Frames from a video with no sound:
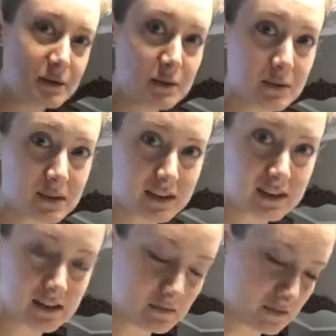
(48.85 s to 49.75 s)
Ooh,
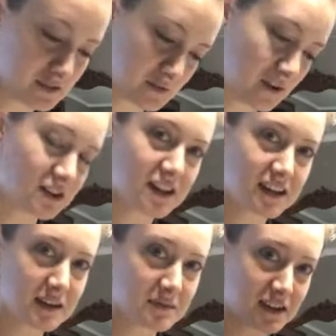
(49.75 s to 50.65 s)
someone's
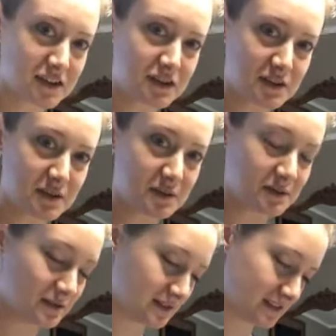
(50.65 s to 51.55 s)
watching. I'm not sure
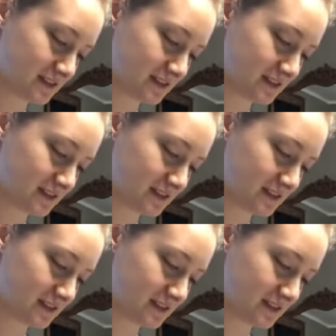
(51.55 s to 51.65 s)
who.